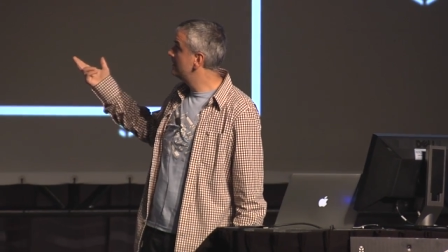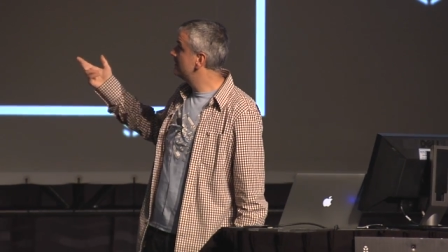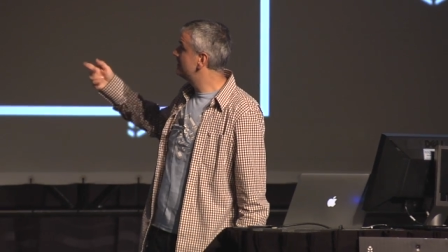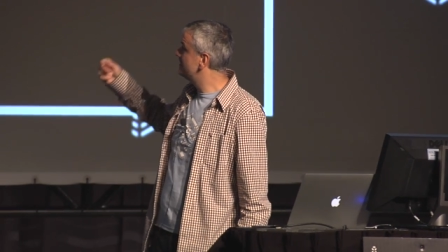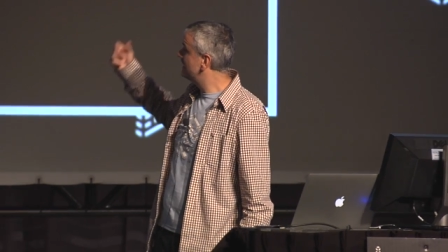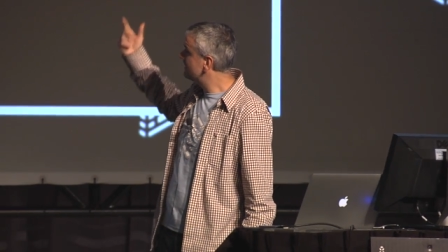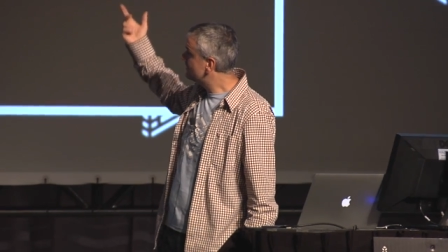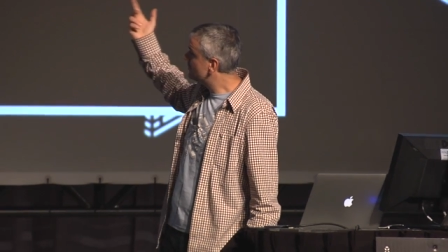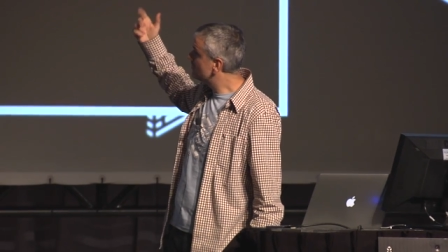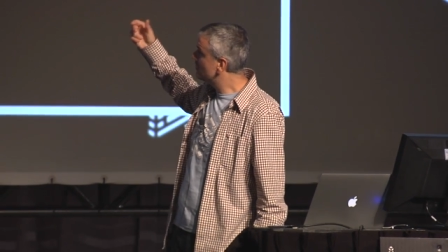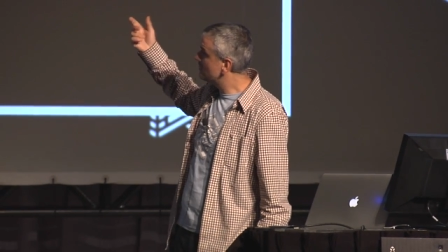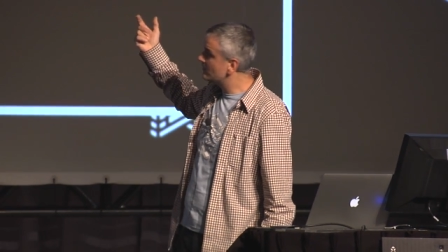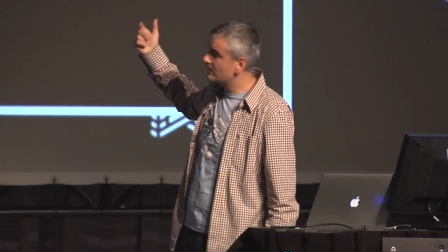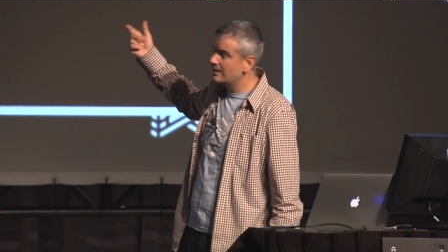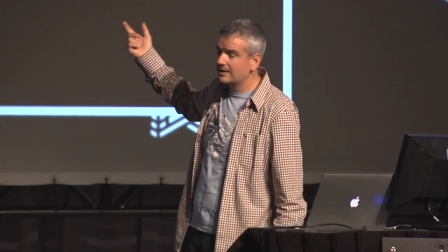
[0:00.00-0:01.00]
That's
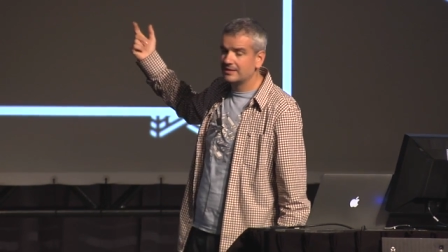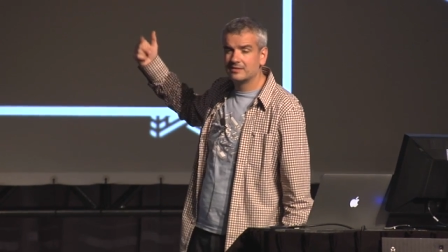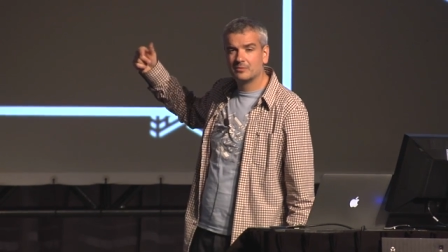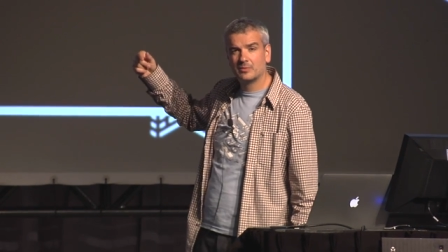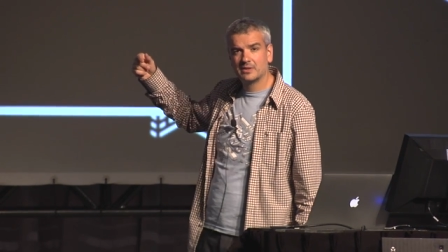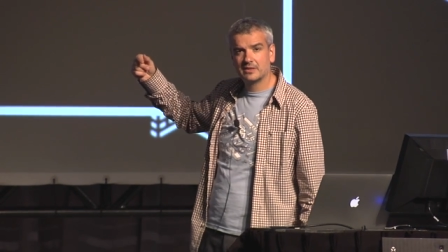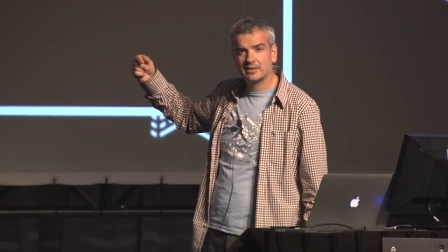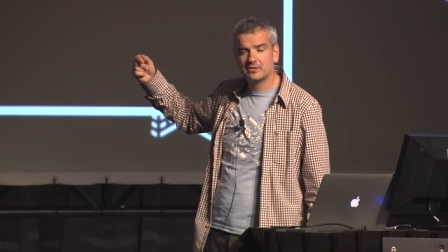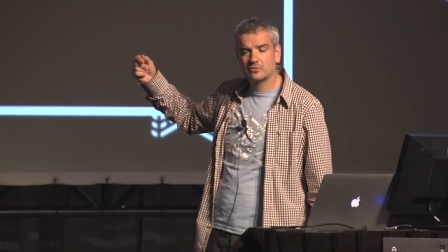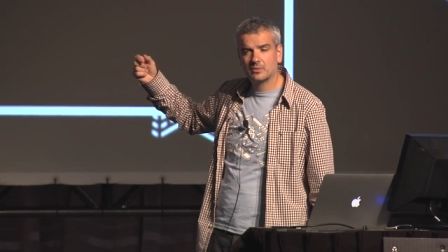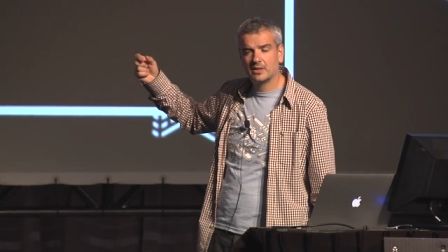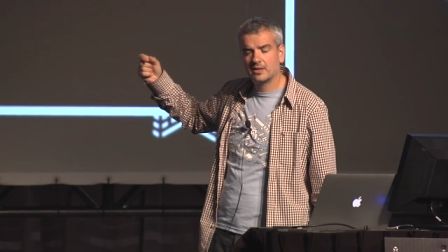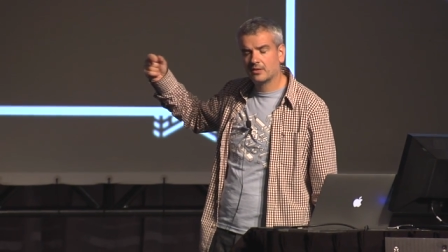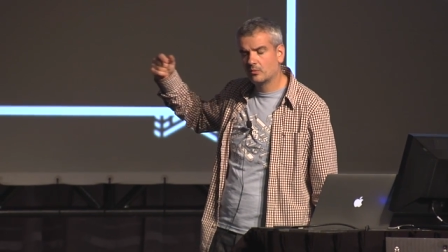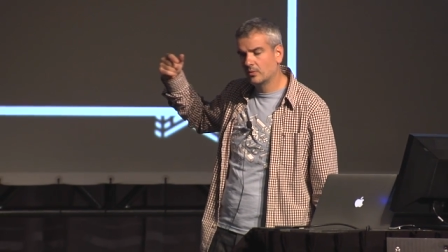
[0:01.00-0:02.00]
sort of related with the next
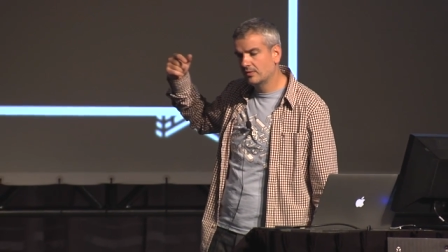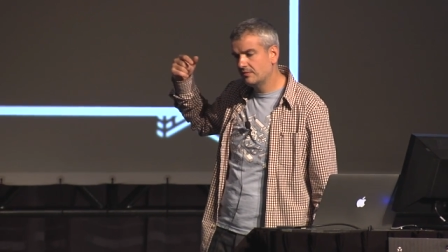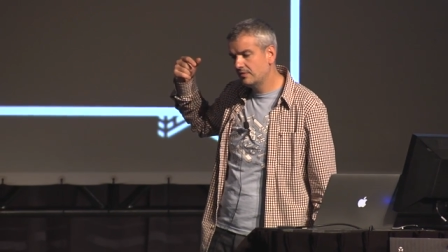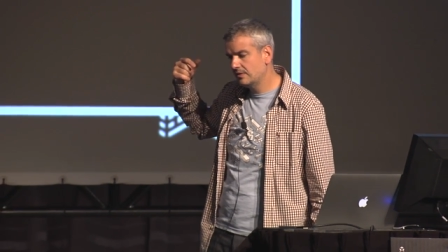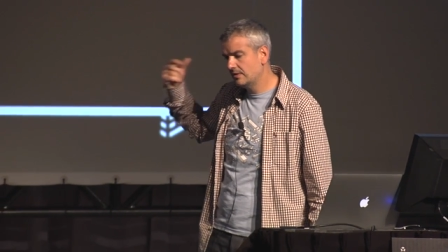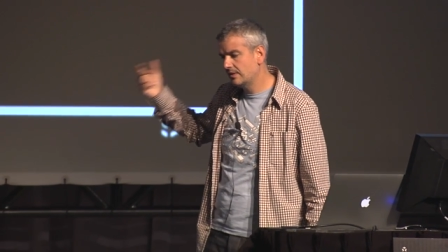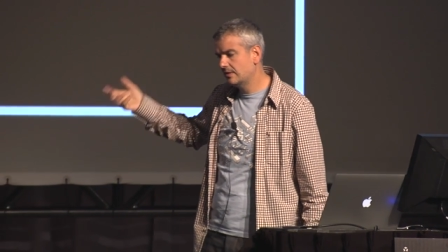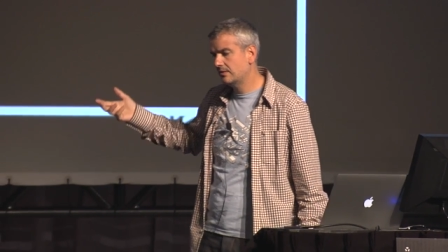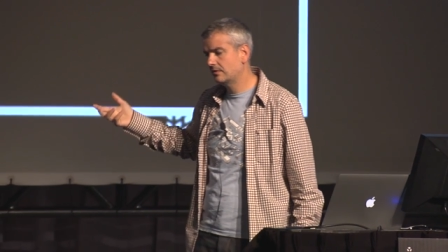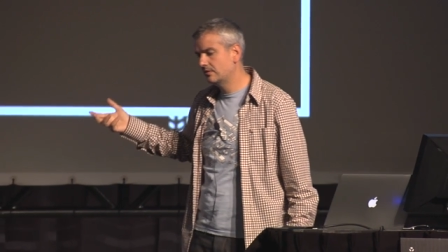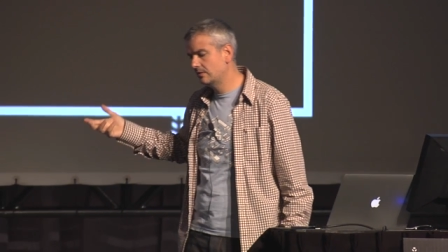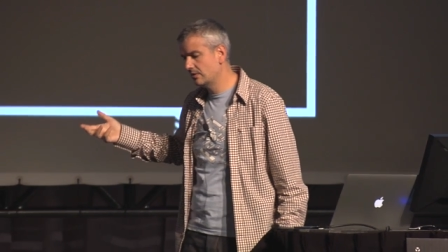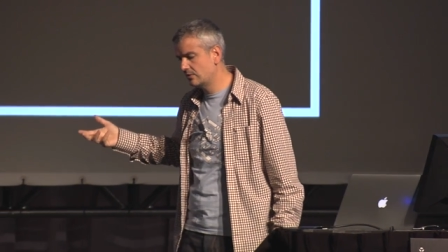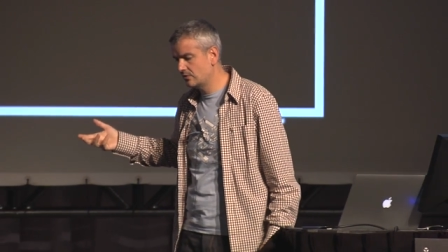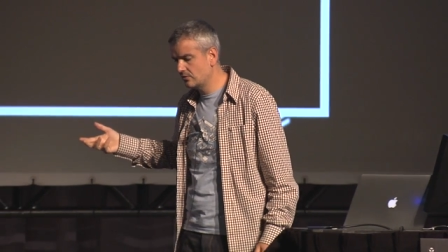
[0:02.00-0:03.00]
one. Like one thing
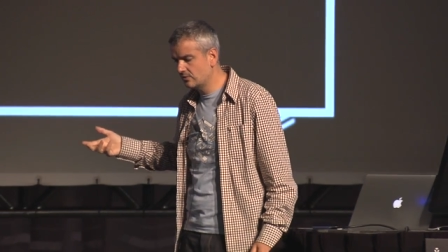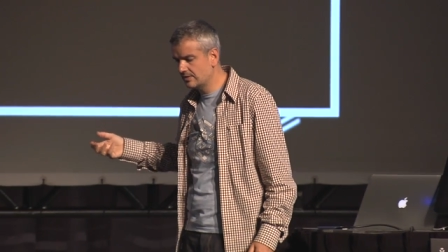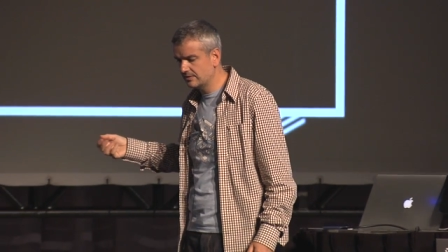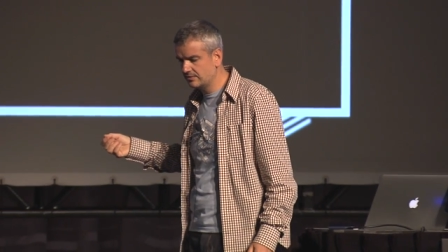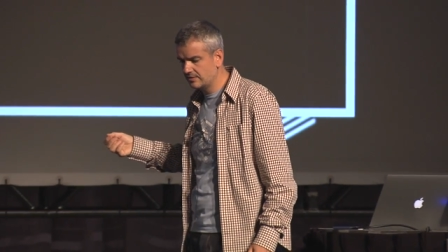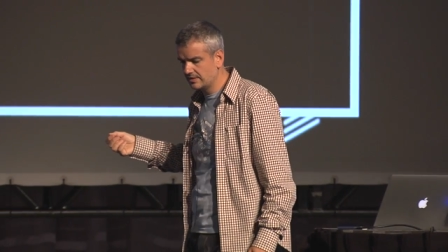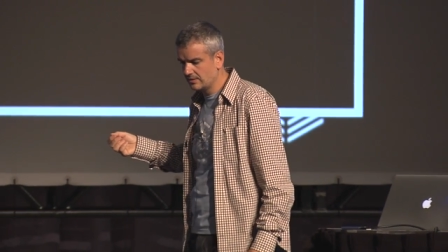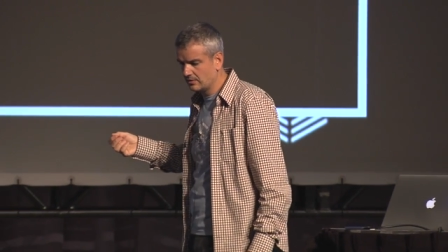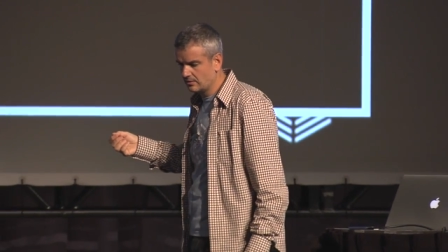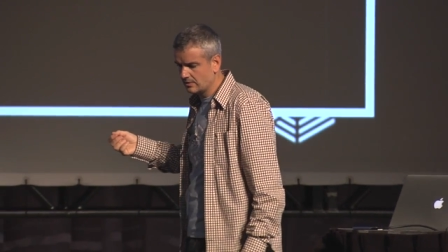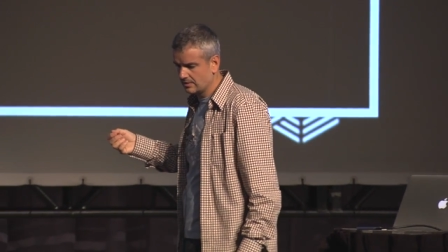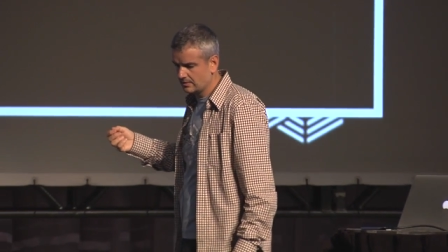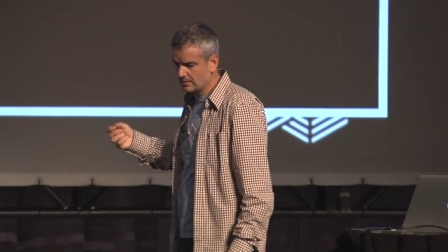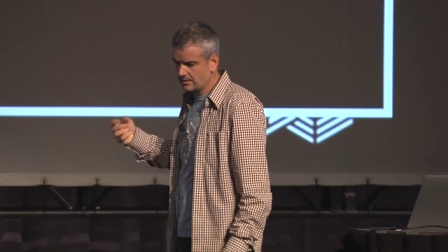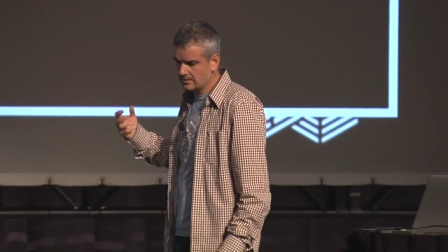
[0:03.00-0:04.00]
that you can see a lot
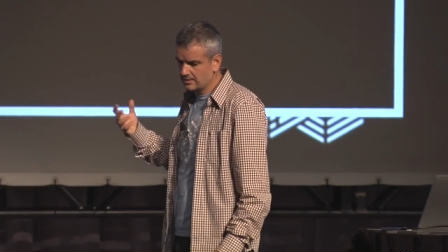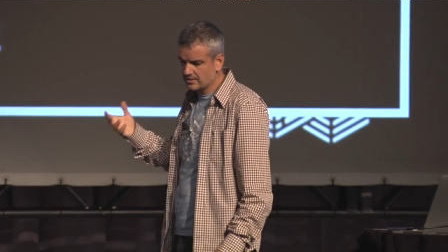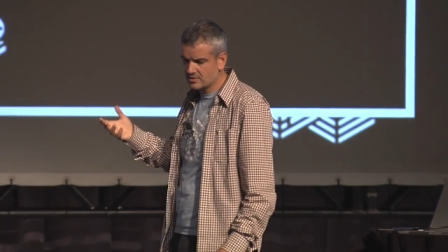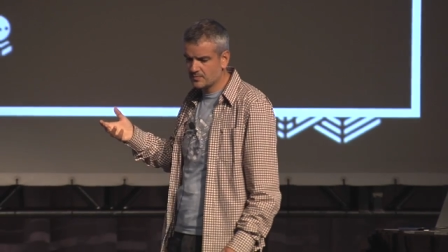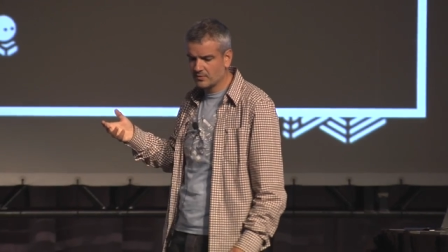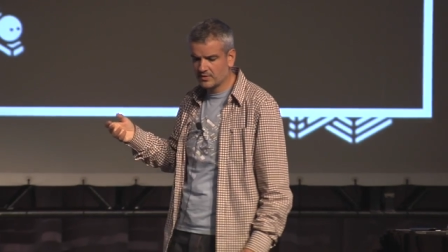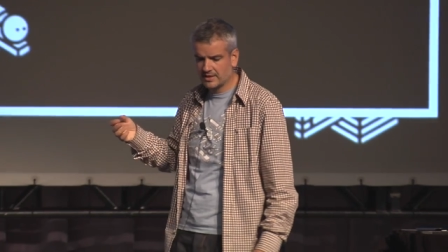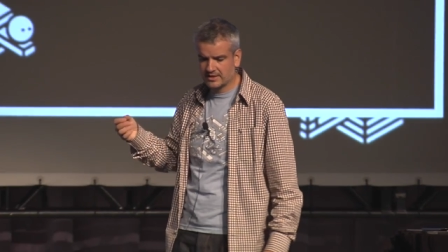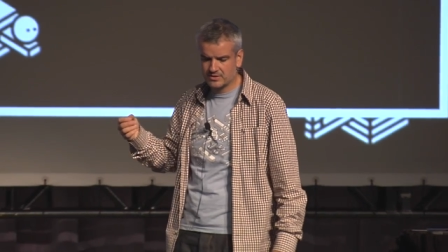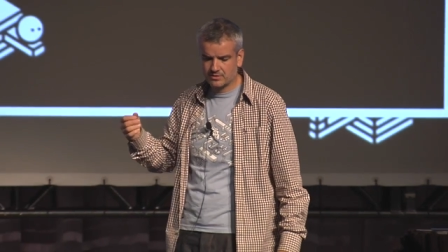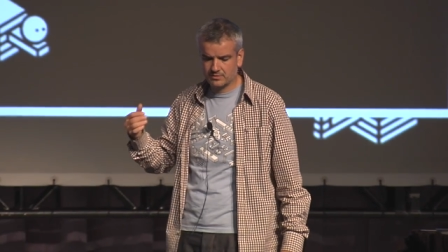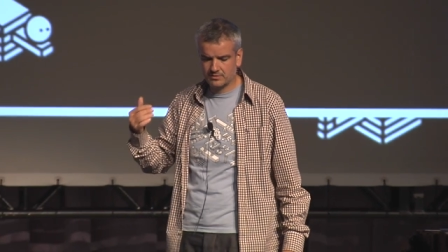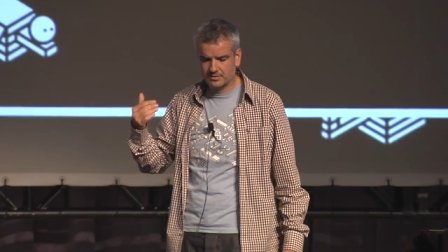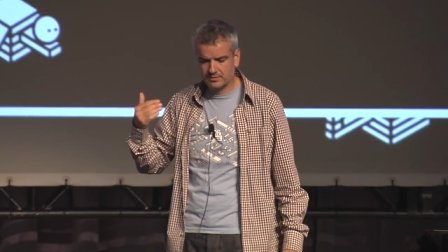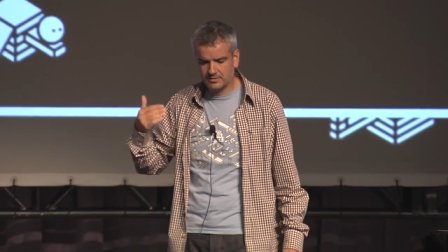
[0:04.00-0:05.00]
in large
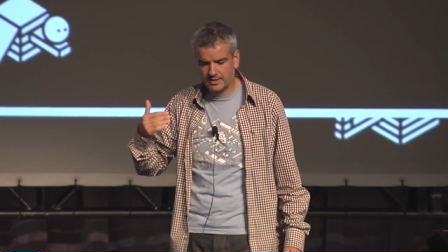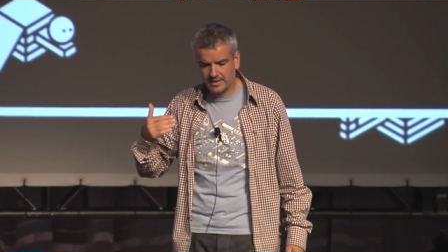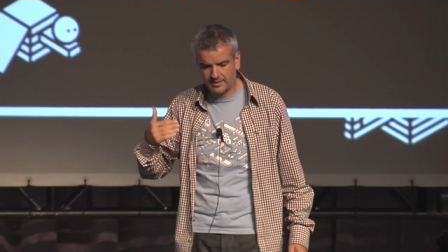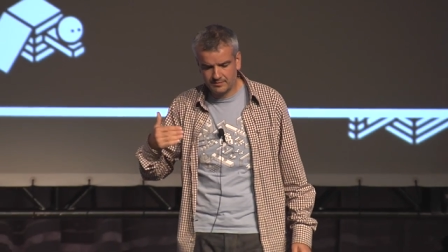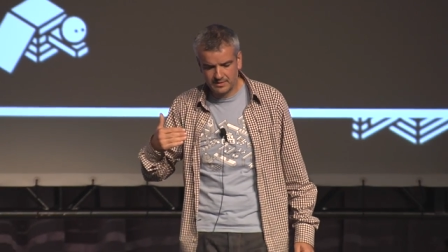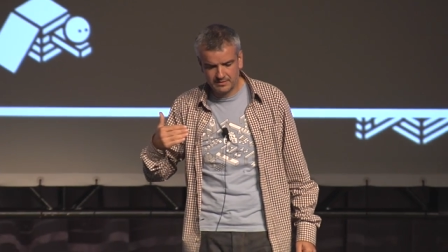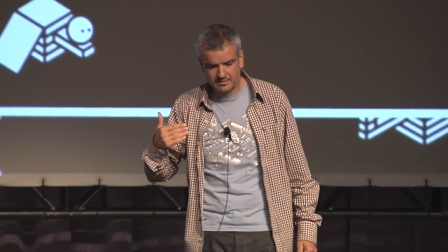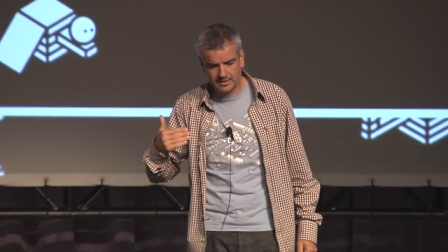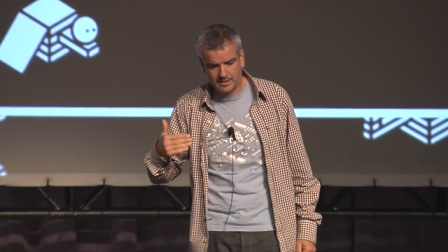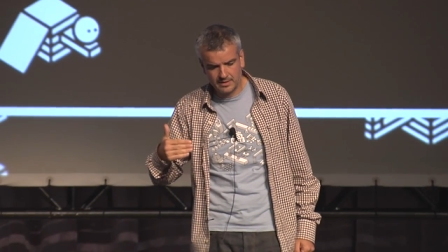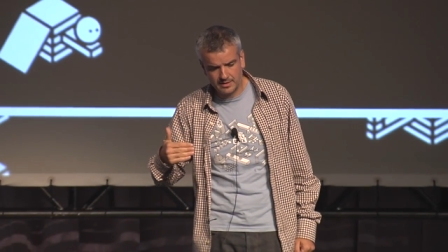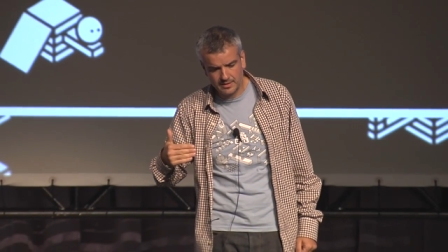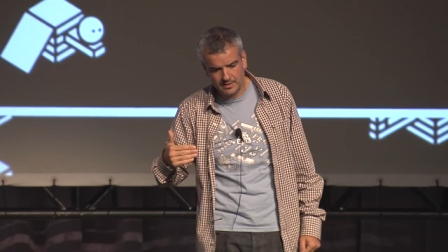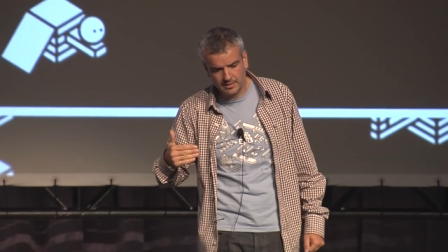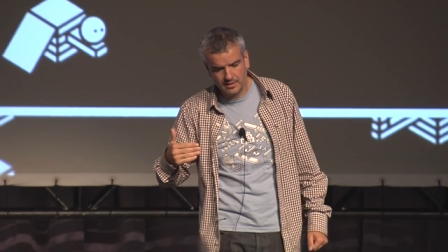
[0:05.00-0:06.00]
productions is they have this
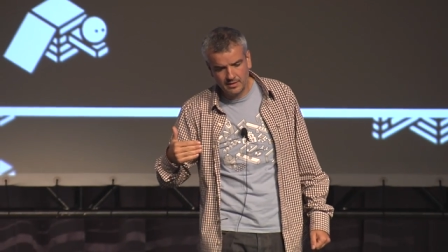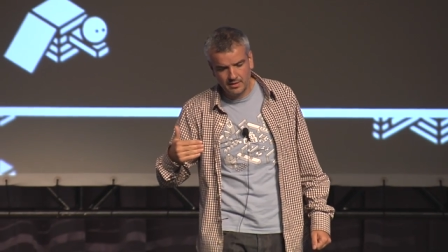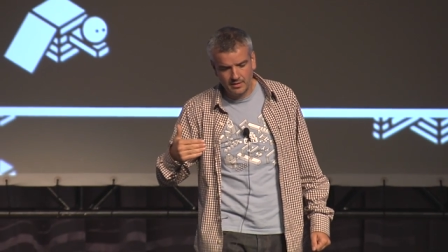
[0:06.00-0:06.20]
idea